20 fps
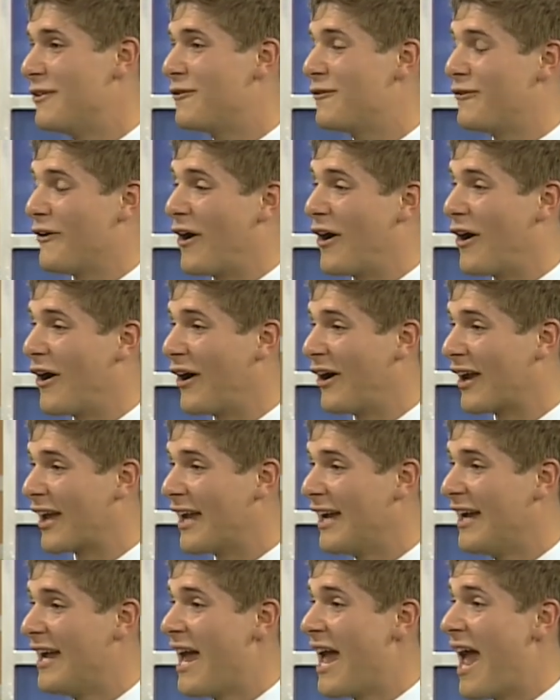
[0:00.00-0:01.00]
fog,
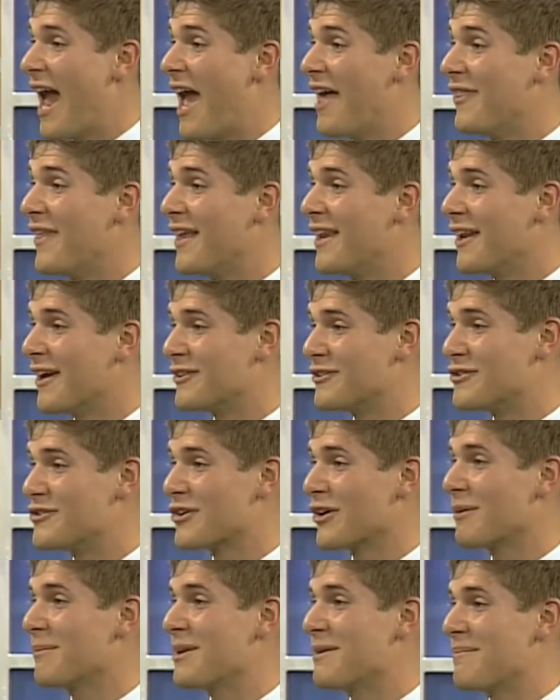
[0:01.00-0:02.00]
and then a
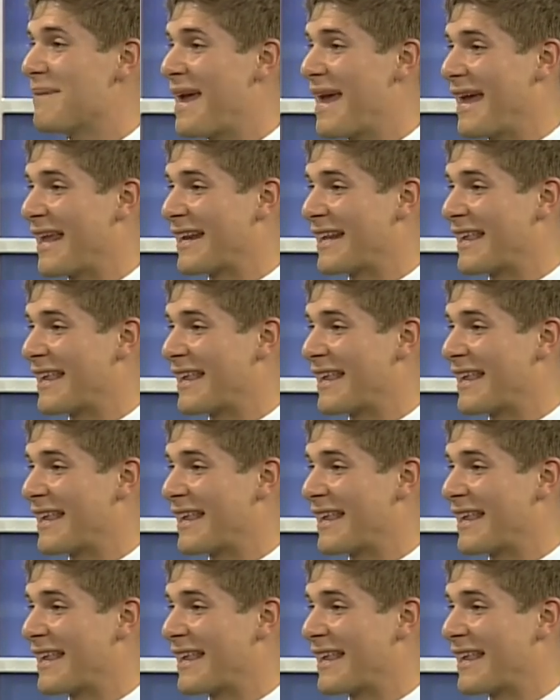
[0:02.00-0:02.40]
German man